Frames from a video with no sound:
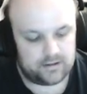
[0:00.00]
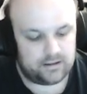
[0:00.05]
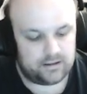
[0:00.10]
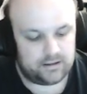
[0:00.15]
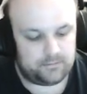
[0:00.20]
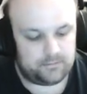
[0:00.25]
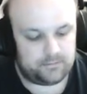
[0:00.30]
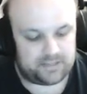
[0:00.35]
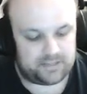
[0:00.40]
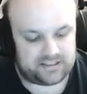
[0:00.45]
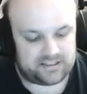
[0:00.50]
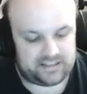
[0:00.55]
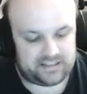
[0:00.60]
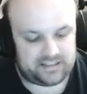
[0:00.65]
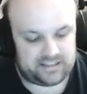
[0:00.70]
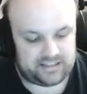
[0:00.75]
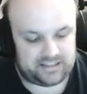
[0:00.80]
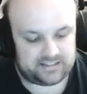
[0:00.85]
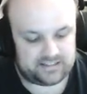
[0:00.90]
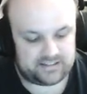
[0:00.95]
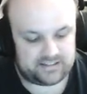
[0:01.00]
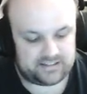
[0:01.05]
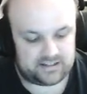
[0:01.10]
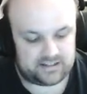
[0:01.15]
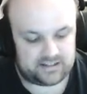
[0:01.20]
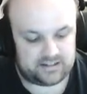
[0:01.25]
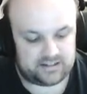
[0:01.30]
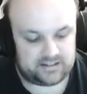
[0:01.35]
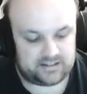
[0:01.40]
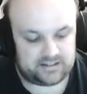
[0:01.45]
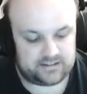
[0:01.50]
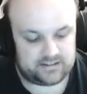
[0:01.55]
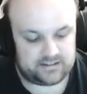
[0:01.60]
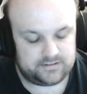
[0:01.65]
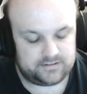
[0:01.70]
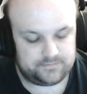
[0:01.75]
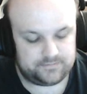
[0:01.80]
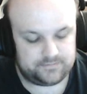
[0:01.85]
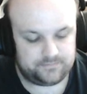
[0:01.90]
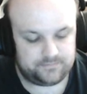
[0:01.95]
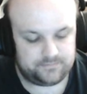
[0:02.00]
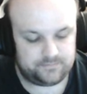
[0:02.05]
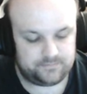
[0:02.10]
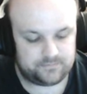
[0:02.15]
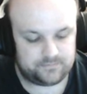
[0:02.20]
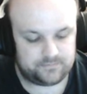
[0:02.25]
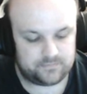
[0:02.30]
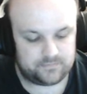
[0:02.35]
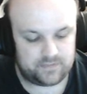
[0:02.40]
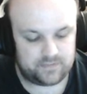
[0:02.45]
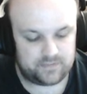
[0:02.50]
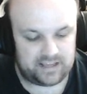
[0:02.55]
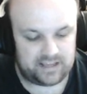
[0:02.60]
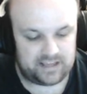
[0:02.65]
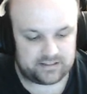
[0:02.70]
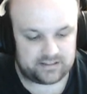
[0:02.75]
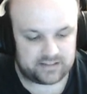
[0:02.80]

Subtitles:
But these, yeah, so